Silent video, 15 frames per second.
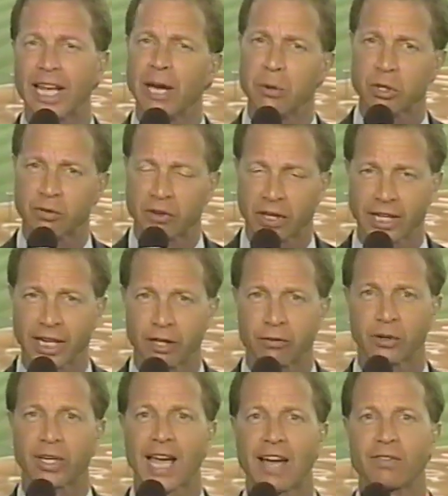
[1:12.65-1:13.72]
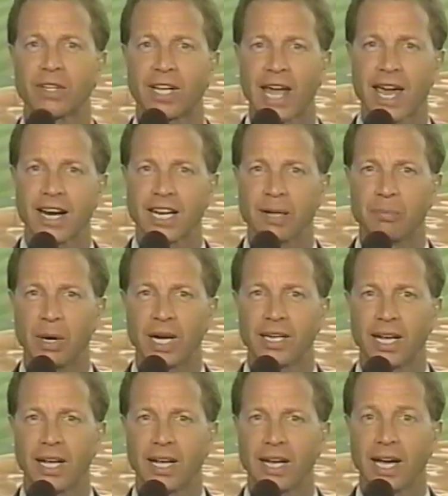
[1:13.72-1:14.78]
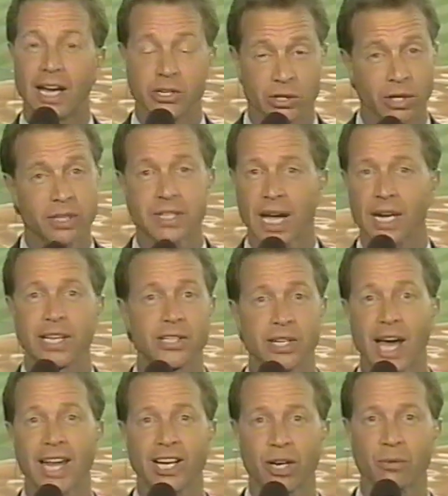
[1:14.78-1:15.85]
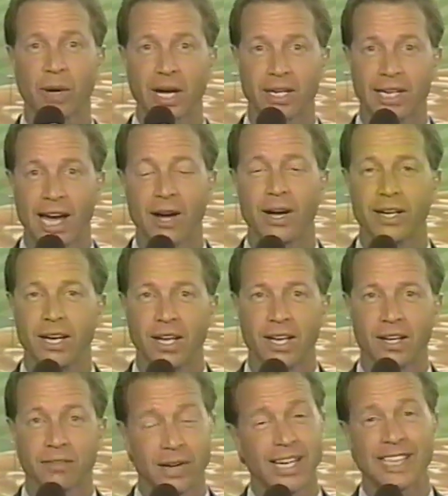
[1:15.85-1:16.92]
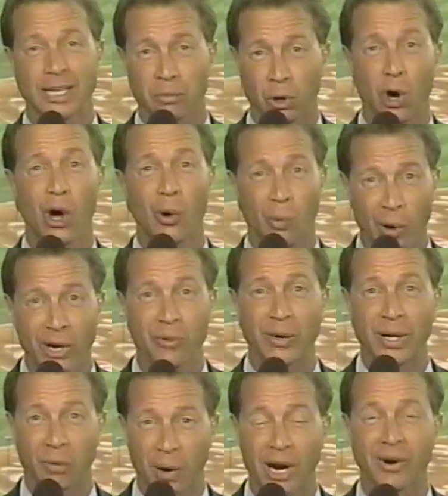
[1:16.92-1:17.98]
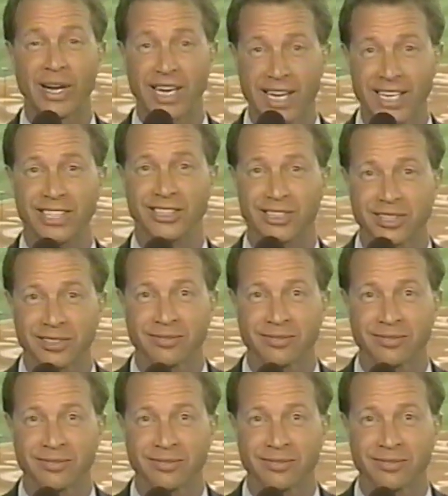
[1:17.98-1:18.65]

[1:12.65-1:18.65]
He was filling in for Kevin Kennedy, but as you can tell, he's not here right now, and frankly, we're all wondering where he is.